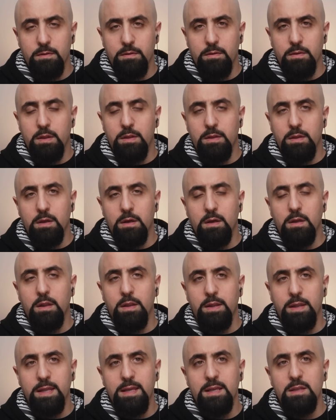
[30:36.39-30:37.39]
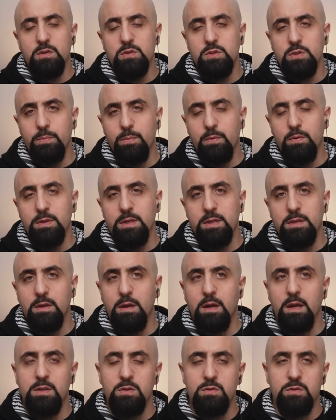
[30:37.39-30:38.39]
The leaders supporting
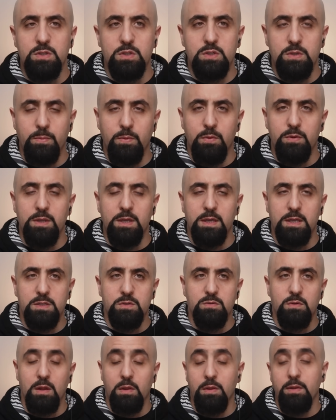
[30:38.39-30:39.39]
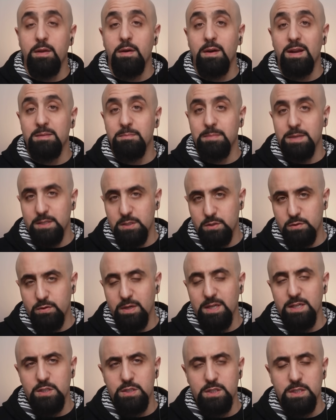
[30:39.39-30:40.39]
the country, supporting Israel, their
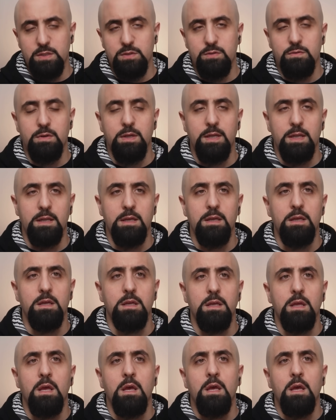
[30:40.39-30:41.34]
administrations really,